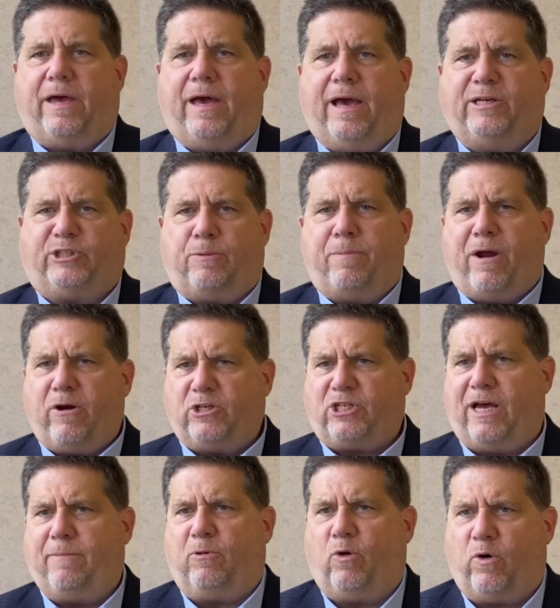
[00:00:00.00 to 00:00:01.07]
As a
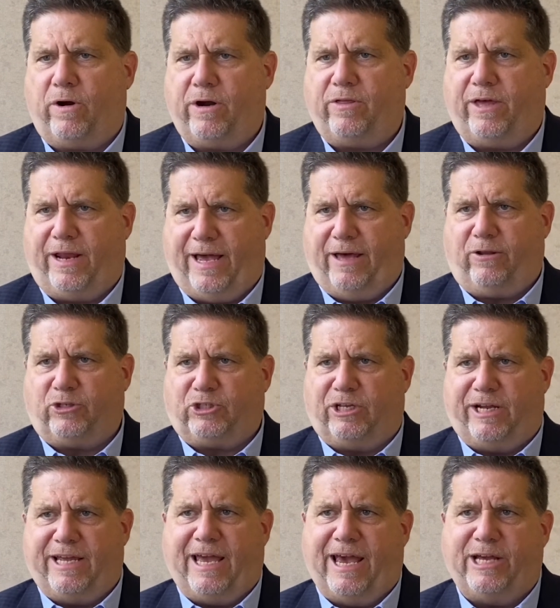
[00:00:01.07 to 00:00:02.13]
maritime lawyer that handles
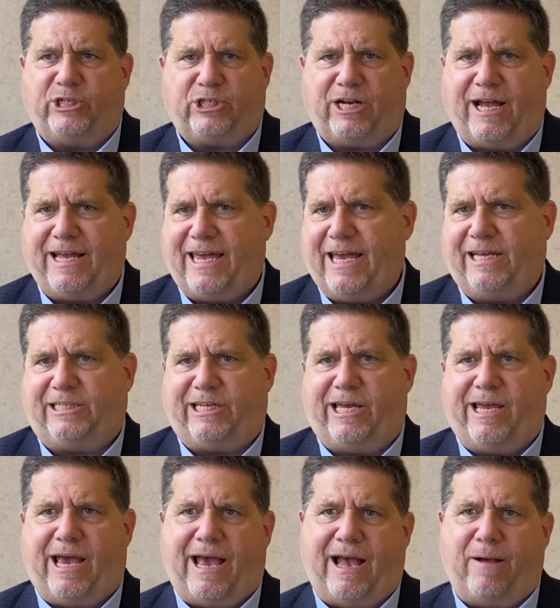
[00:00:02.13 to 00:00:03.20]
litigation, I can't
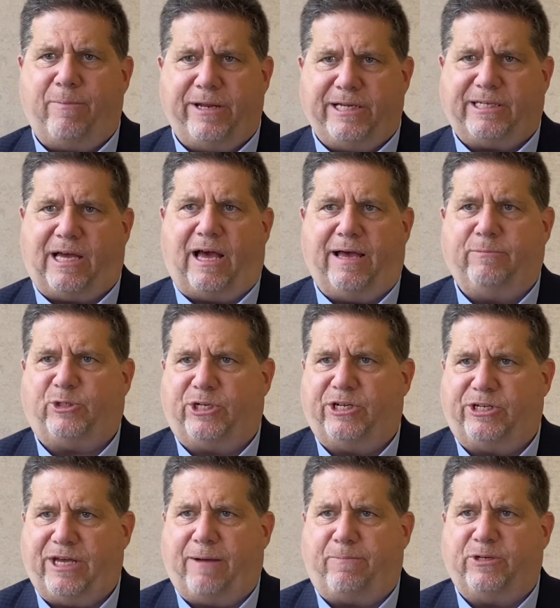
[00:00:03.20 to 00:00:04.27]
tell you how many times in a
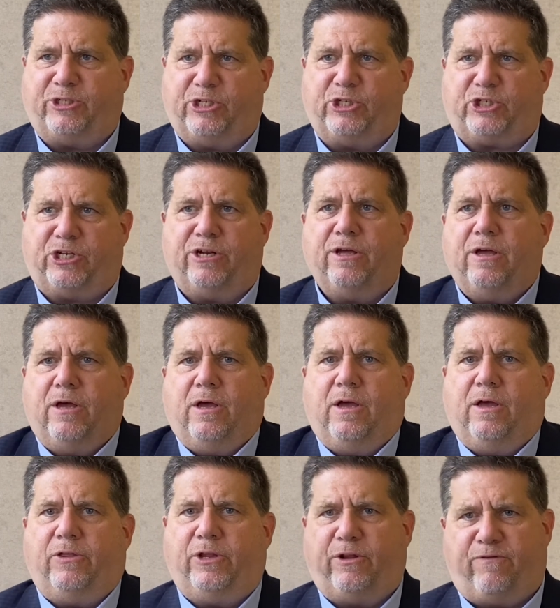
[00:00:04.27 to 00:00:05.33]
deposition
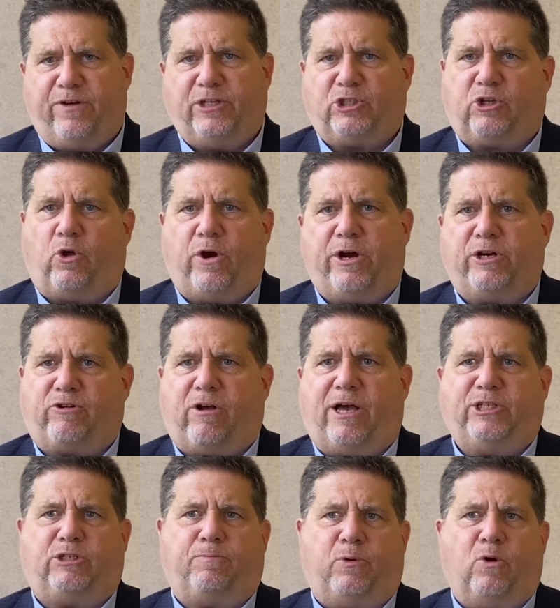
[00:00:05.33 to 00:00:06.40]
the defense lawyer
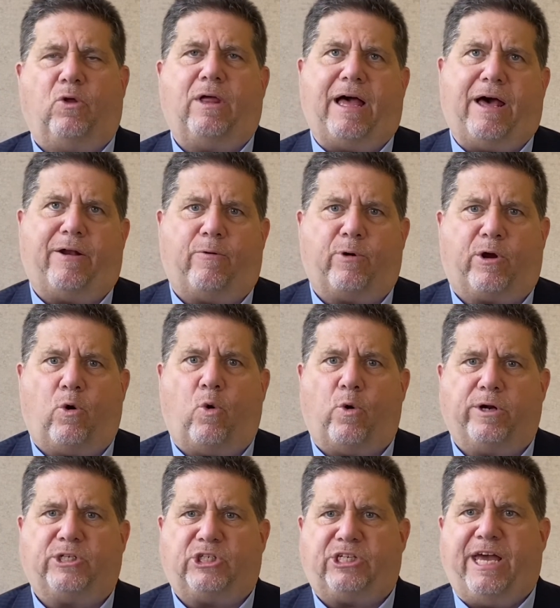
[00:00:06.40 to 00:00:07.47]
tries to pull out a
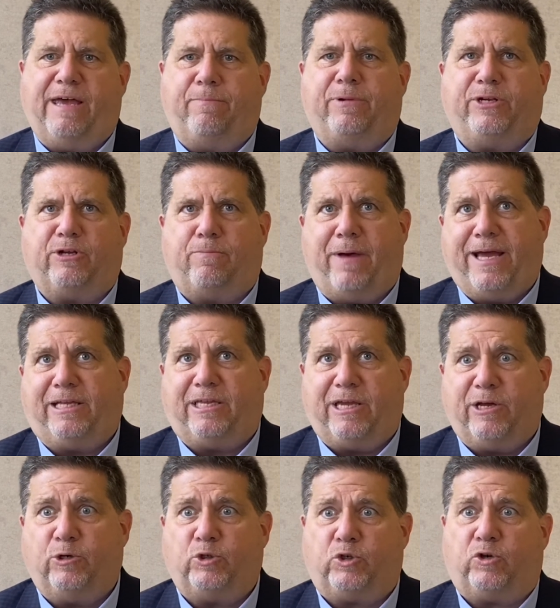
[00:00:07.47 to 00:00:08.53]
recorded statement to make the
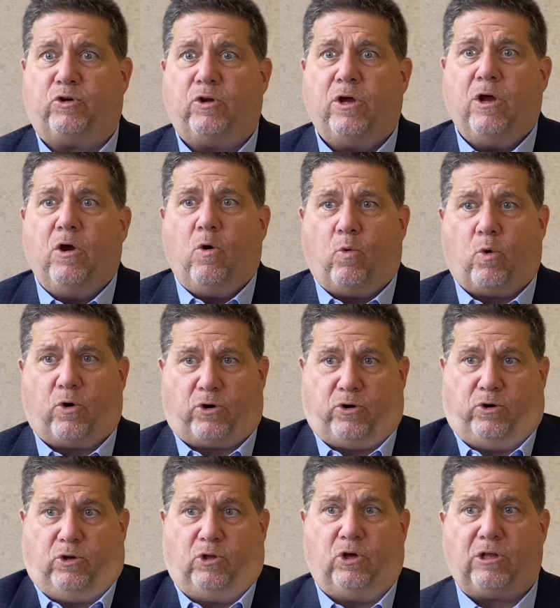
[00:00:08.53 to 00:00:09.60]
injured
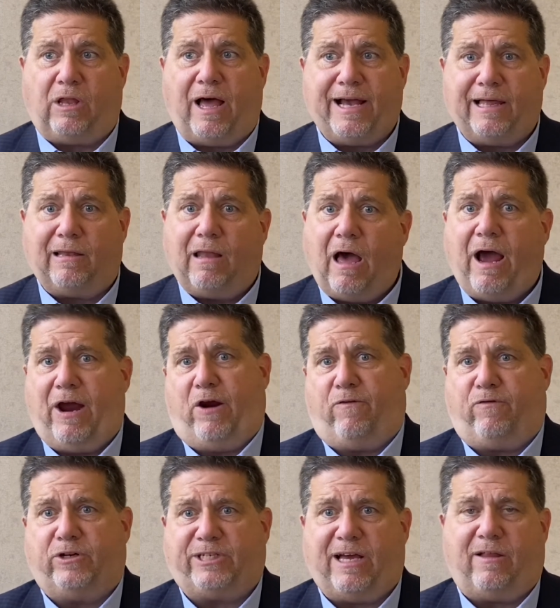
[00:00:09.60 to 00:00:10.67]
worker look like a liar
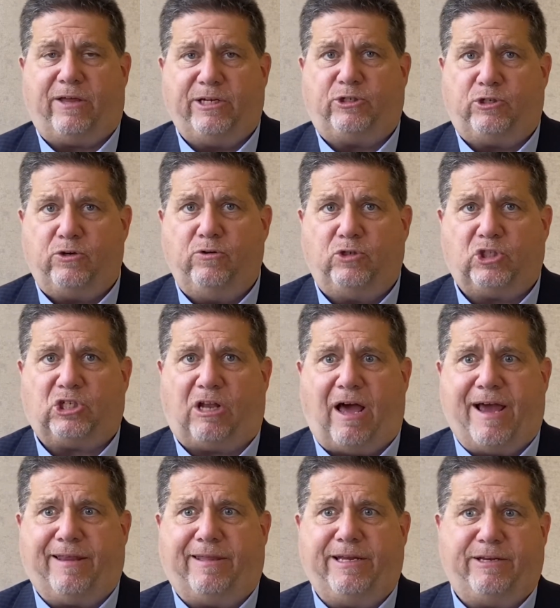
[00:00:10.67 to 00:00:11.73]
for telling two
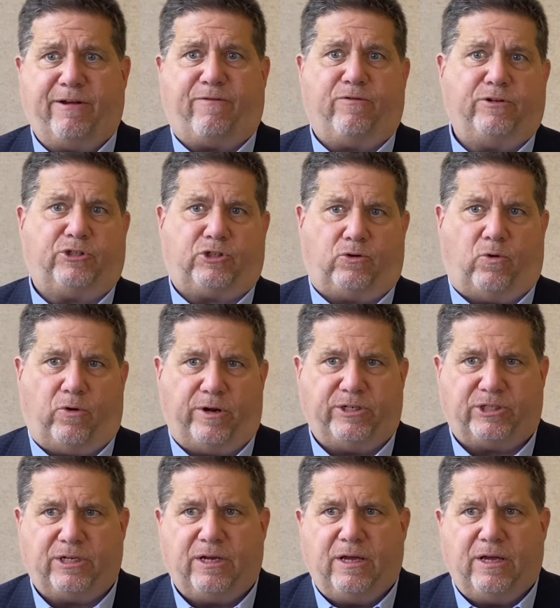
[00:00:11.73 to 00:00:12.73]
slightly different stories.